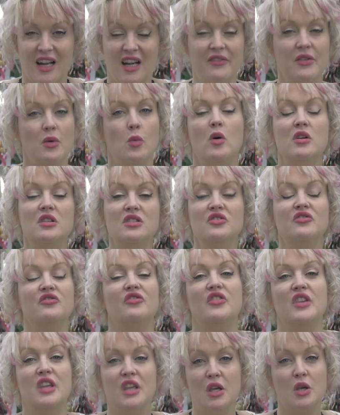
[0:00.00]
And if it wasn't
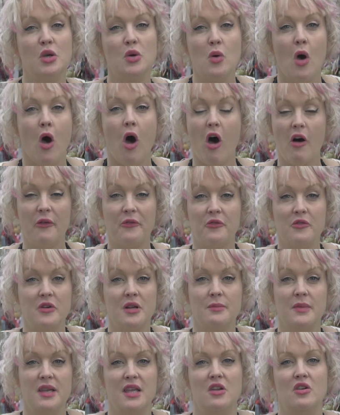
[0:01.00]
for you
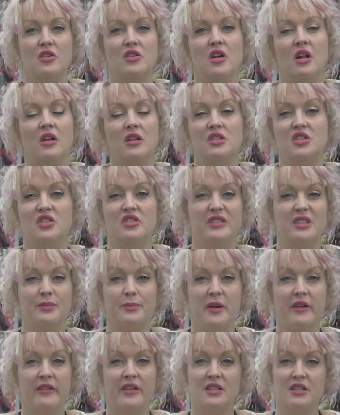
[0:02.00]
offering me your knowledge and your
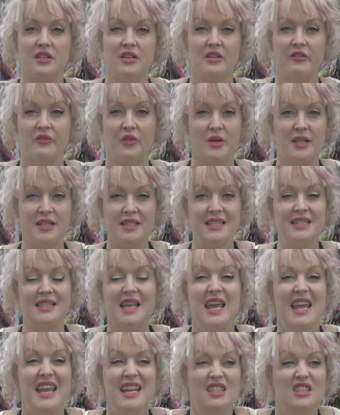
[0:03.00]
experience and your voices,
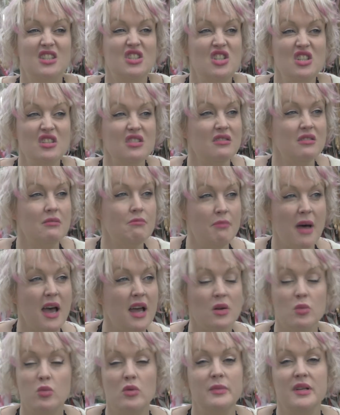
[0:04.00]
it's just a
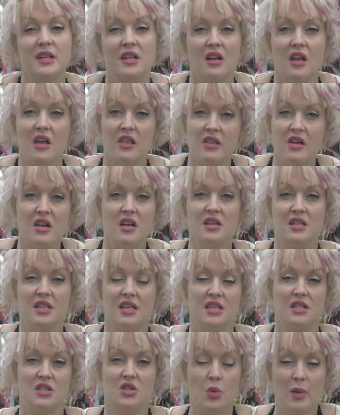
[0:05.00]
mad woman in her
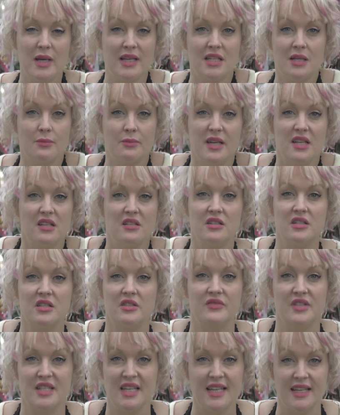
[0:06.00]
30s tweeting pictures
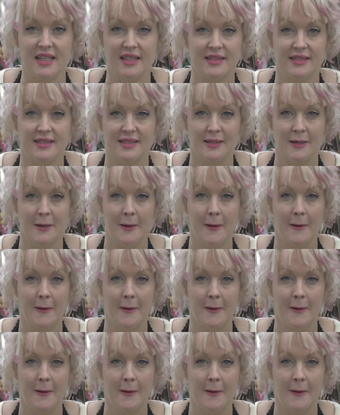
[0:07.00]
of dicks.